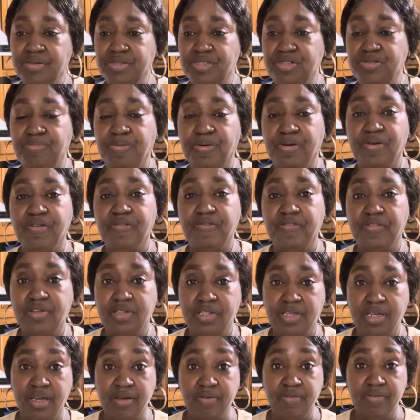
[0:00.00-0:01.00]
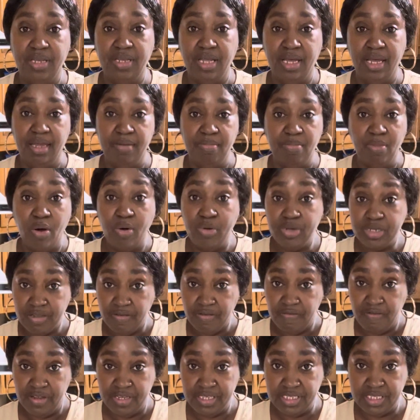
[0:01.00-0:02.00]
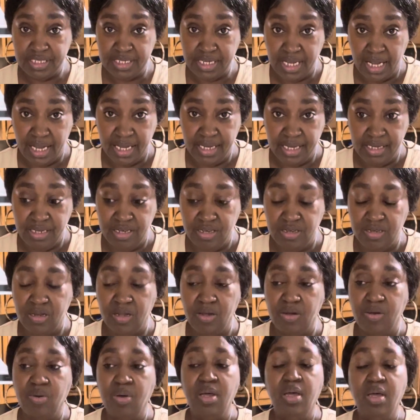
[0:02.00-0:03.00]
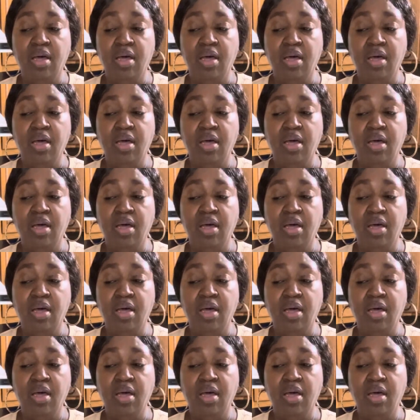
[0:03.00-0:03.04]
to do perfectly every day. Most of us are not, you know.